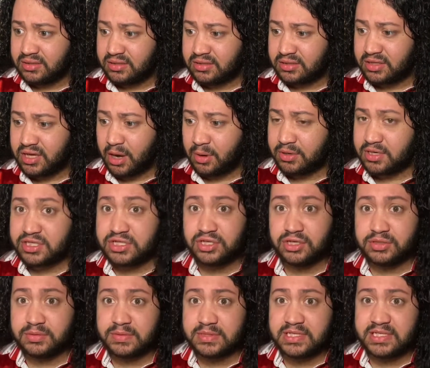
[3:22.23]
Yo, her
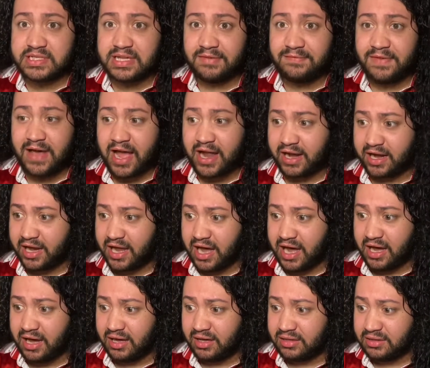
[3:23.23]
shoes was just on fire,
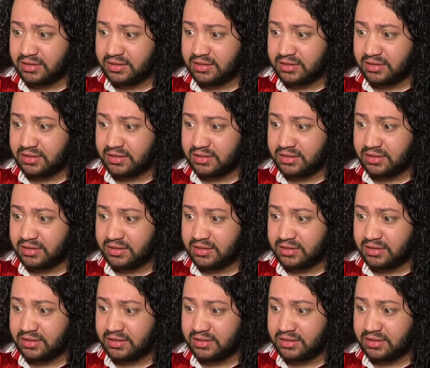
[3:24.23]
y'all.